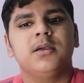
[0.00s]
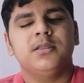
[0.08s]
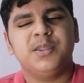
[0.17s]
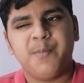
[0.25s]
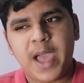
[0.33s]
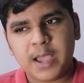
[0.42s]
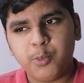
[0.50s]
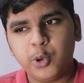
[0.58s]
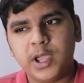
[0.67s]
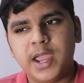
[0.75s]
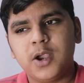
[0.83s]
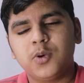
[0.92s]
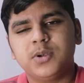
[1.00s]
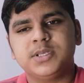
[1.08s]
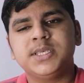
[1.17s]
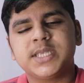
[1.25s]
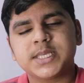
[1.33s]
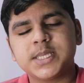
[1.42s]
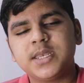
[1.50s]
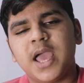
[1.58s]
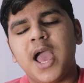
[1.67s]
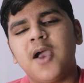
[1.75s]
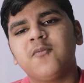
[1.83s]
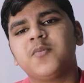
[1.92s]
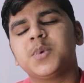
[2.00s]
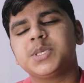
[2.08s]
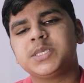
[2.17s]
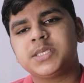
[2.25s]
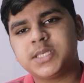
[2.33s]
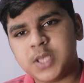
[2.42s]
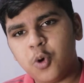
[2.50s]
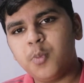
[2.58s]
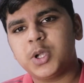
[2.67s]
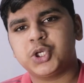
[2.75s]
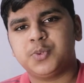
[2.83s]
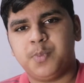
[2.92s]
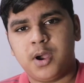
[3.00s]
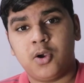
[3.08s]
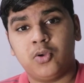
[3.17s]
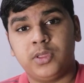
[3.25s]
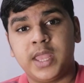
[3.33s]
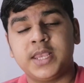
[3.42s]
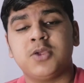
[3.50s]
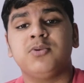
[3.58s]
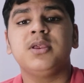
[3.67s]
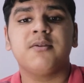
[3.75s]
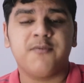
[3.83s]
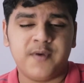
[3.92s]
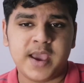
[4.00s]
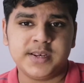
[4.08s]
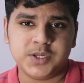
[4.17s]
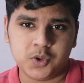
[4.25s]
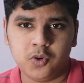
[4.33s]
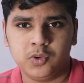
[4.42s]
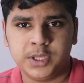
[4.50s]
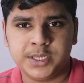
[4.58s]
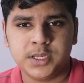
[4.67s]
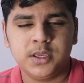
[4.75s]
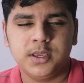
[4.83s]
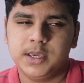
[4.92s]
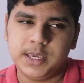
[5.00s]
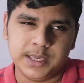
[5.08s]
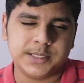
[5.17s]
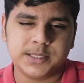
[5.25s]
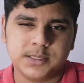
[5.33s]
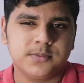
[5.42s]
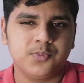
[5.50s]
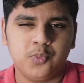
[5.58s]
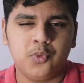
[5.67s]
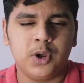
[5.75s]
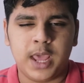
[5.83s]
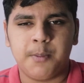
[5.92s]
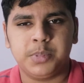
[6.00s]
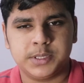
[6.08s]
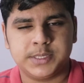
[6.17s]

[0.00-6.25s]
the MacBook Air doesn't have so much power that you need a fan to cool it, is what Apple